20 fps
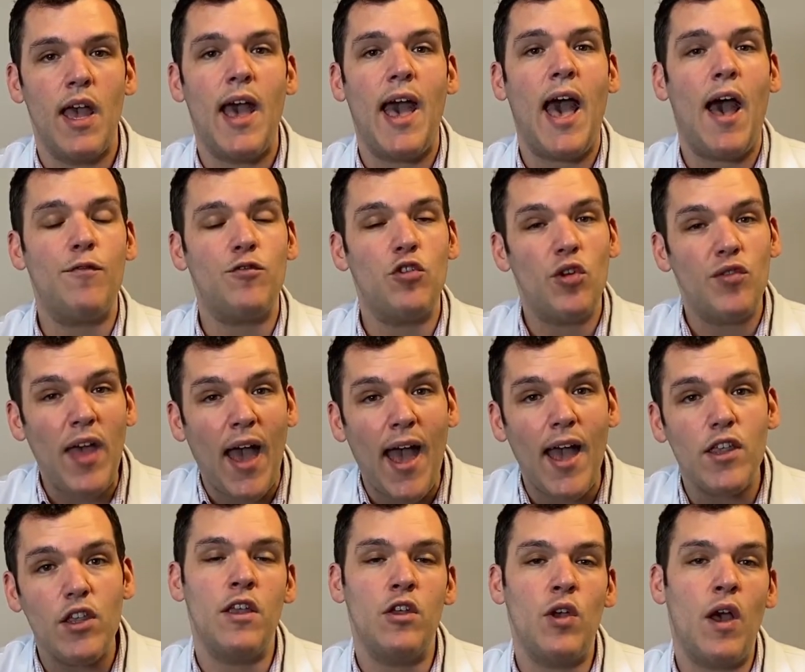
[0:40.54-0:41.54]
After
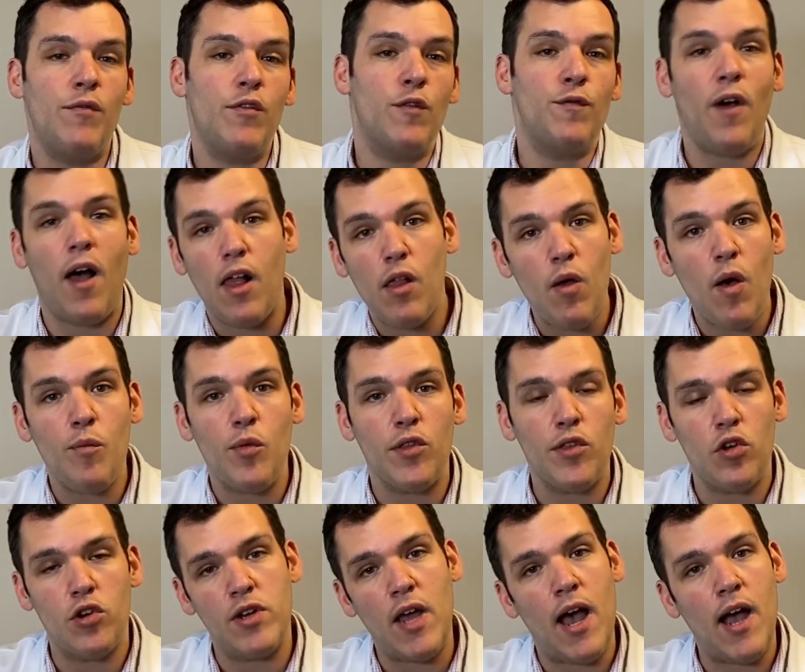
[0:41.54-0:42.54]
that, you have your follow-up with
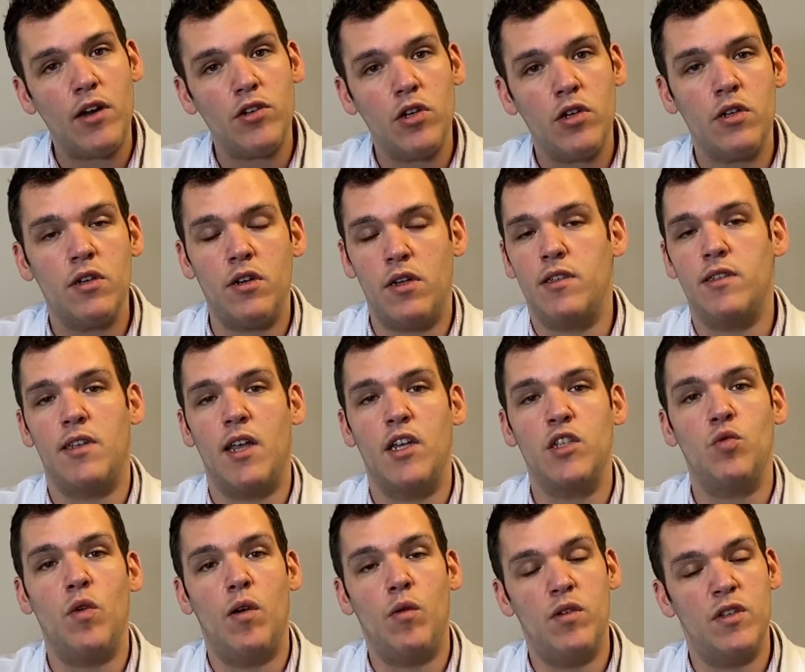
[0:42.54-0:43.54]
your doctor to discuss
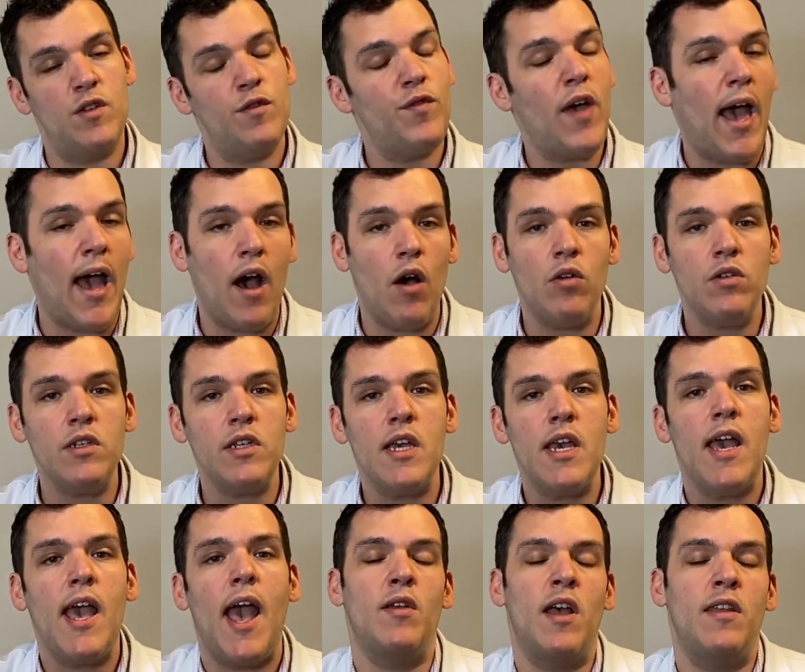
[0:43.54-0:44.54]
what was found
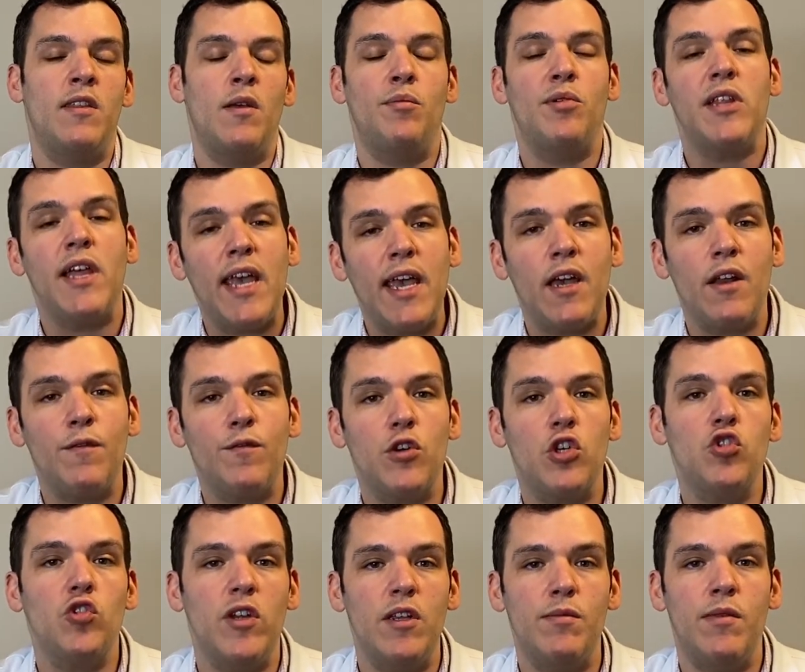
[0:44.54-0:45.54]
and the plan for
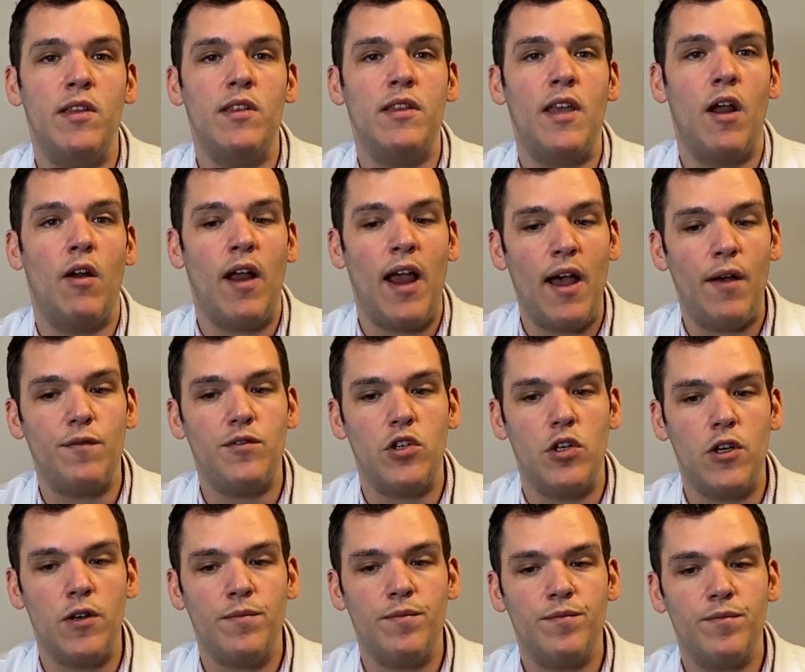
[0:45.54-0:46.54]
treatment
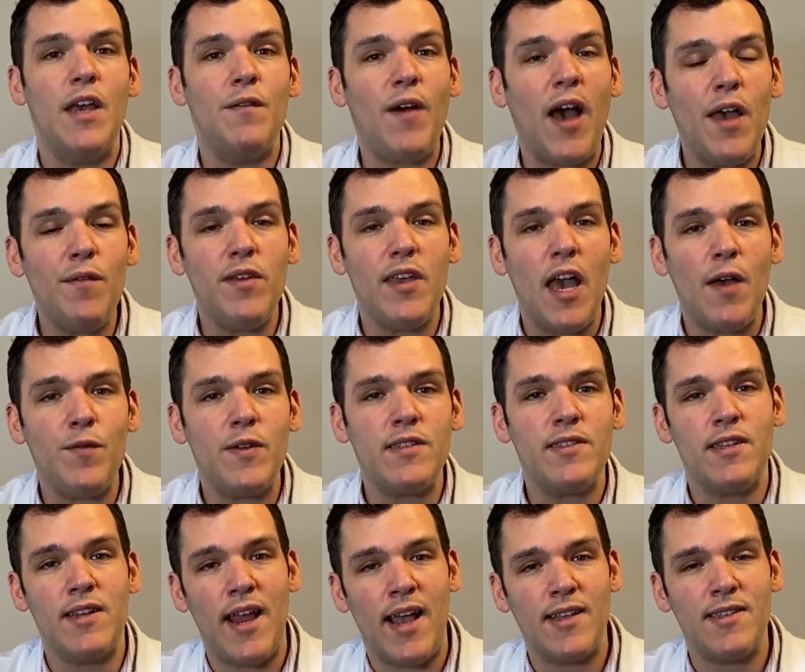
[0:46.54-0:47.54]
thereafter. If IVF is
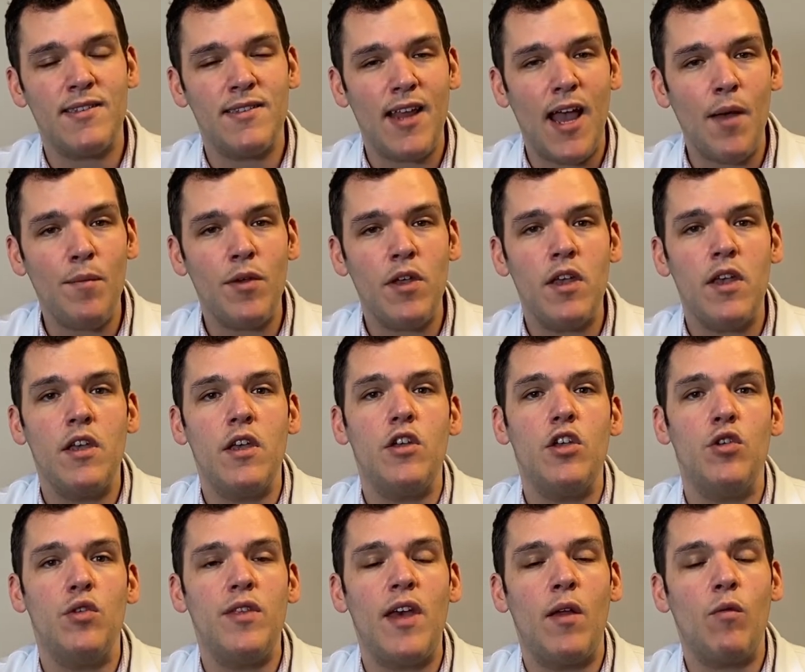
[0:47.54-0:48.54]
the next step,
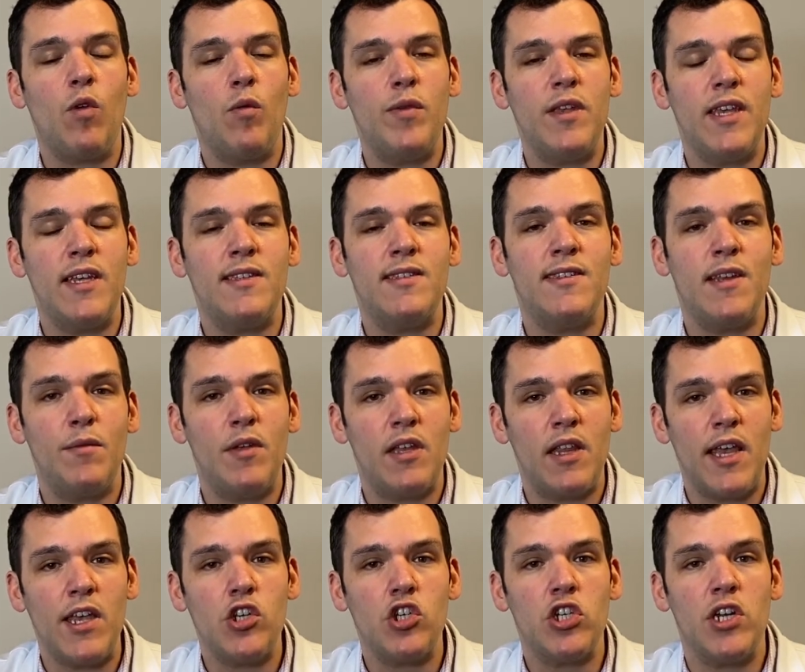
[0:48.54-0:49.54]
you then will begin
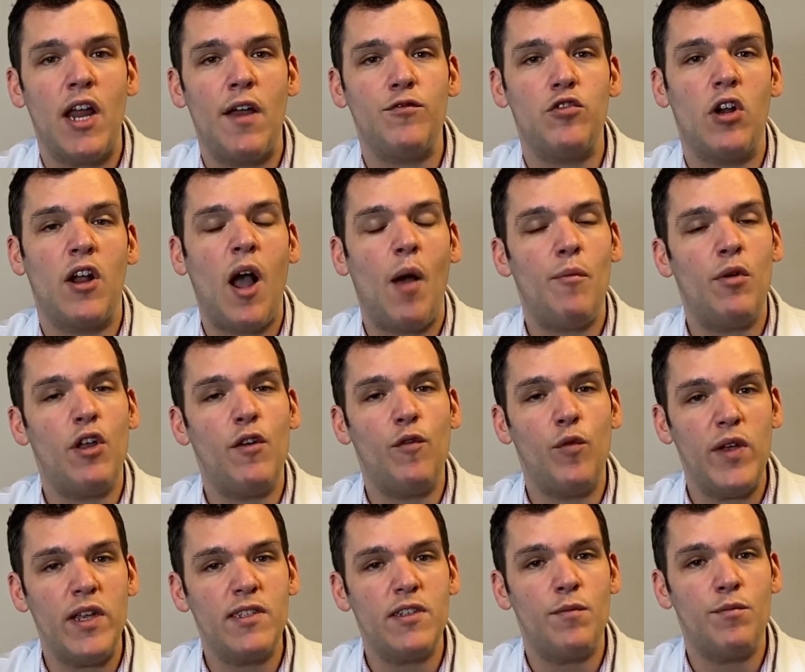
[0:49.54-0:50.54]
stimulation after a couple of
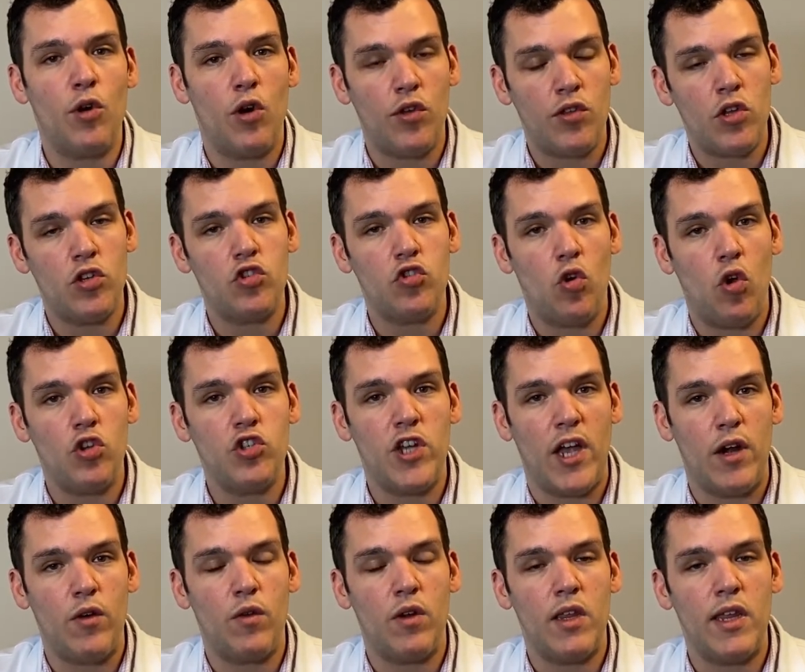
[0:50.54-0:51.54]
weeks of birth control
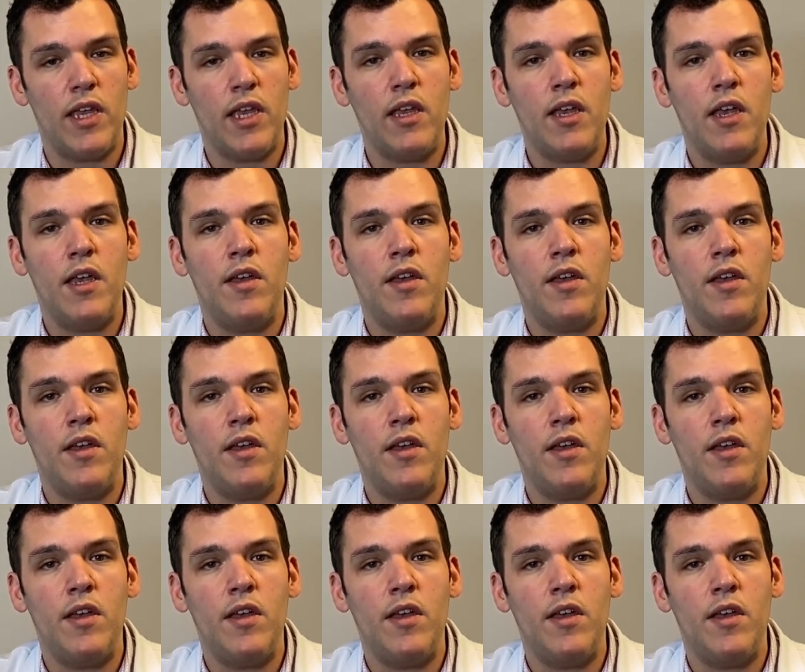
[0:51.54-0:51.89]
generally.